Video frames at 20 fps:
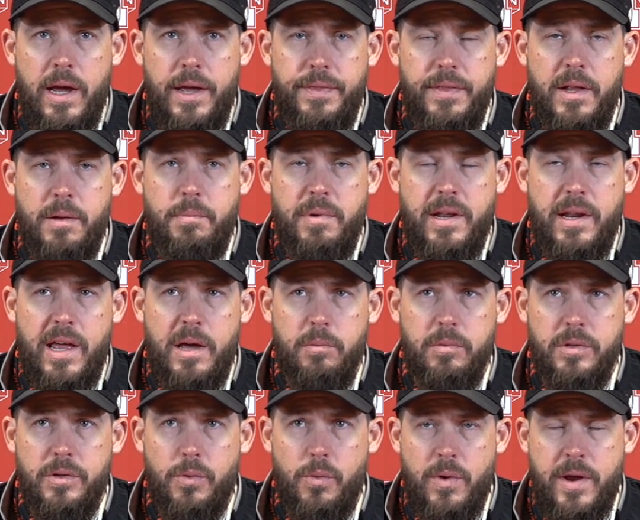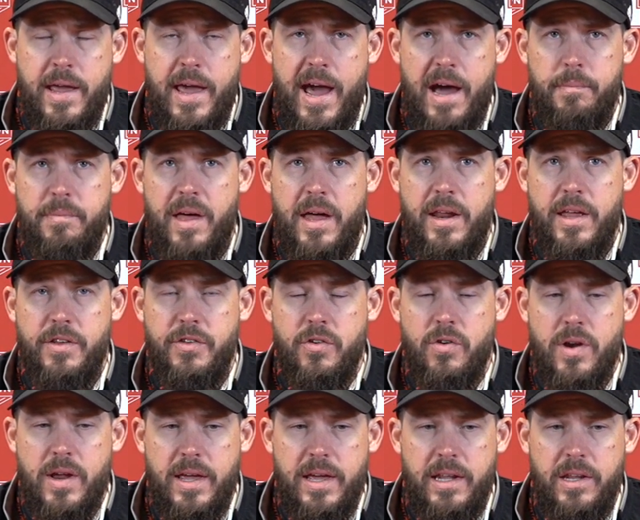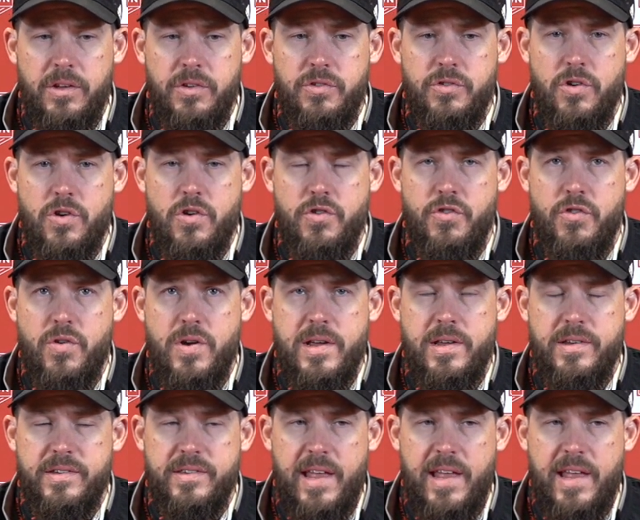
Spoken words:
and then being able to rehab that injury, get his surgery,